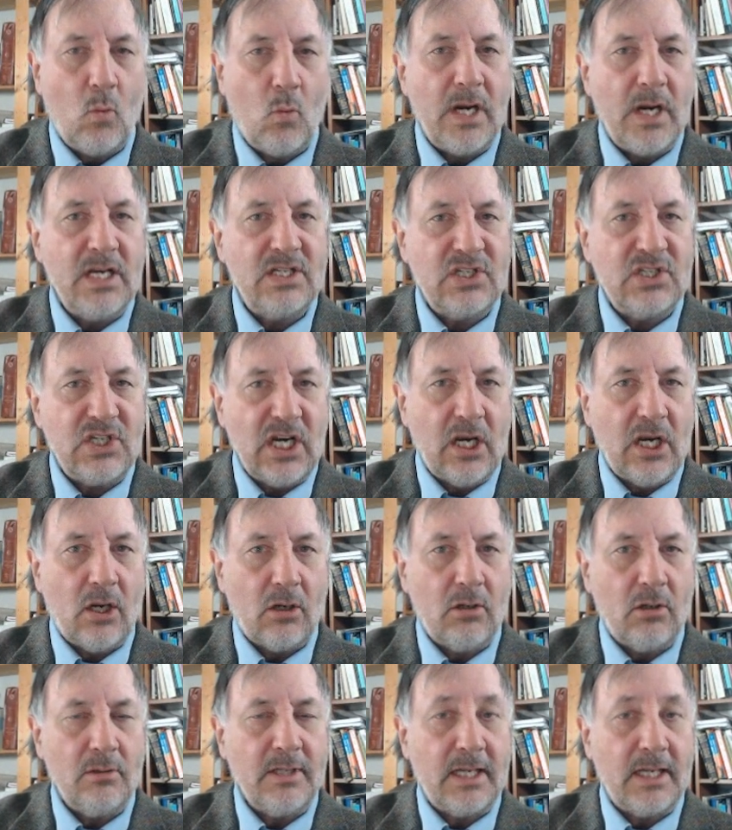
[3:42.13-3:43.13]
One is
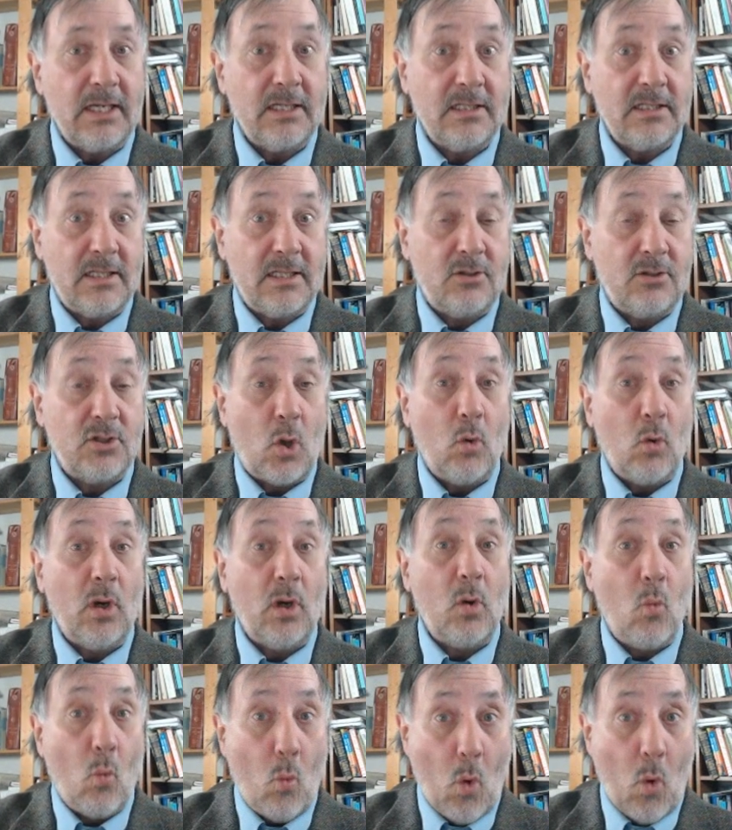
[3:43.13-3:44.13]
singular, that is, there's
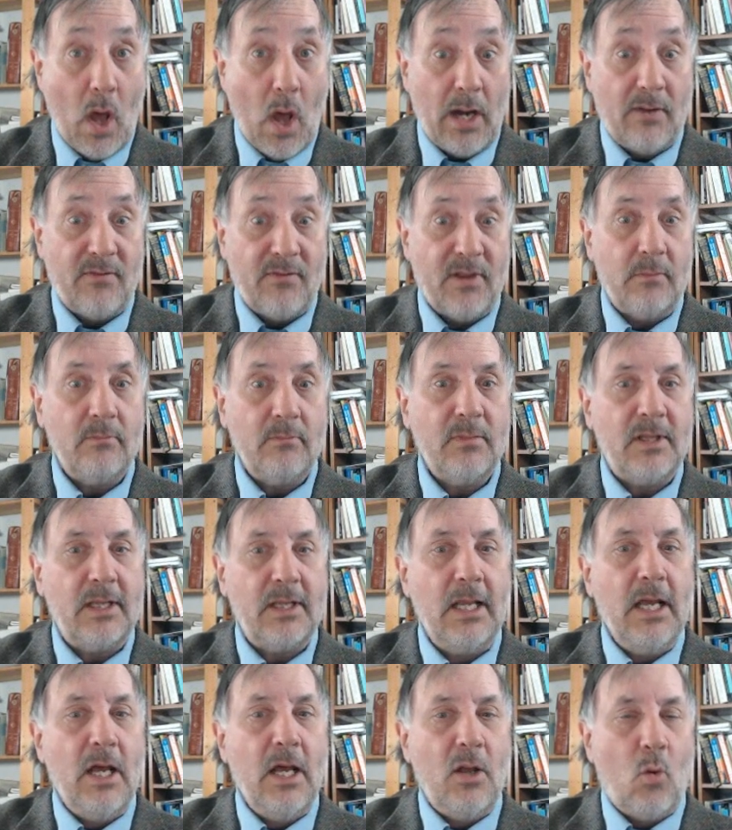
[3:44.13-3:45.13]
only one of them
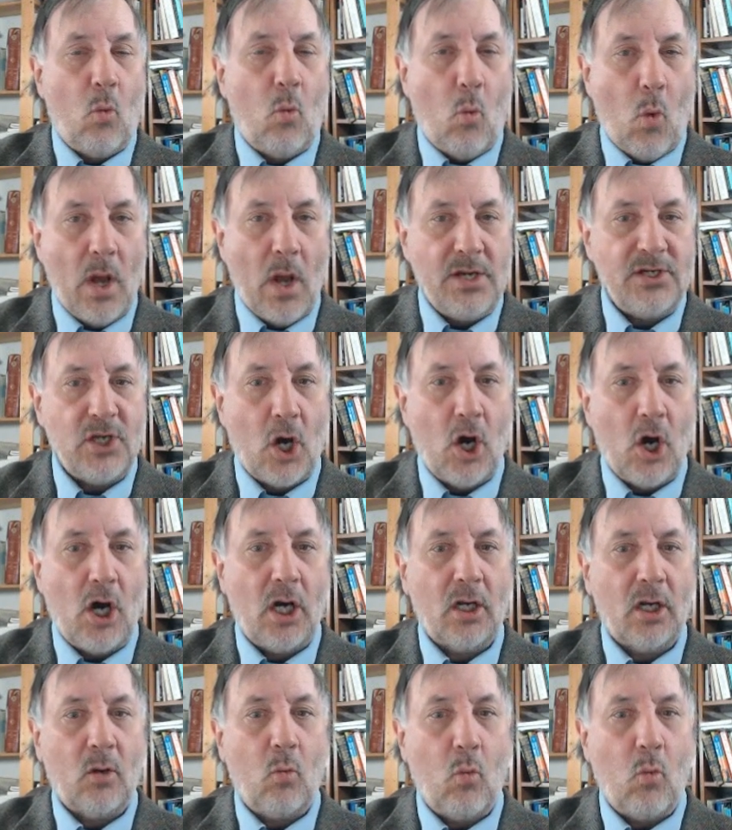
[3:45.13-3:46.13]
one
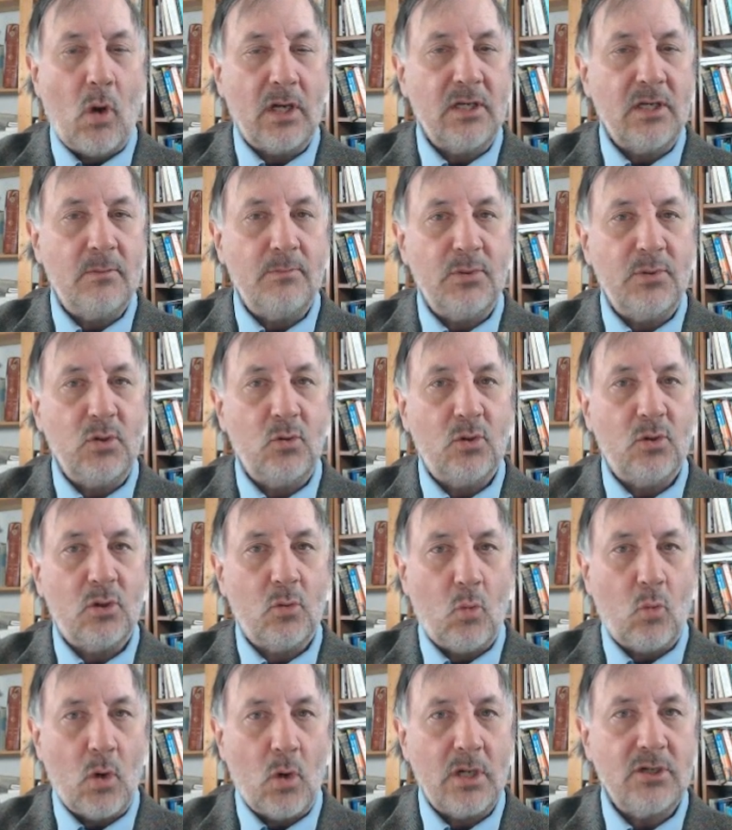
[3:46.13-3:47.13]
dog, one
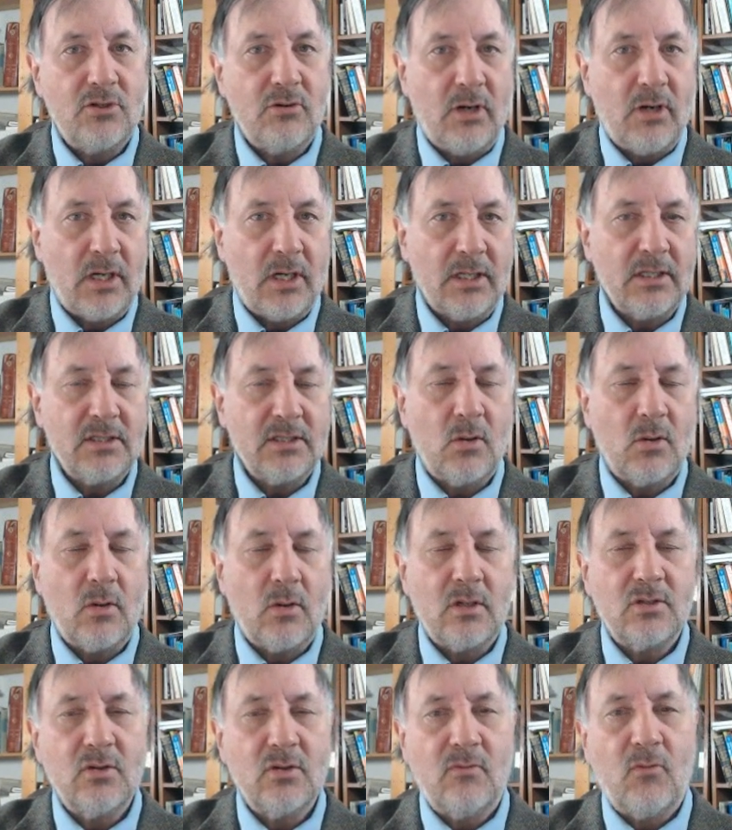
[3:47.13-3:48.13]
computer, one truck, and
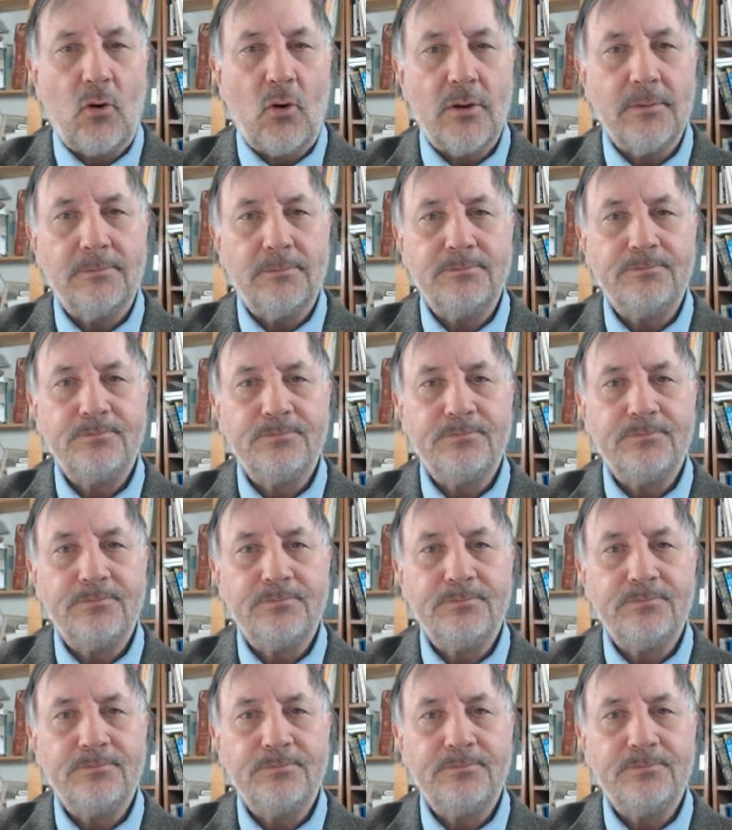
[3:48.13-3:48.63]
so on and so forth.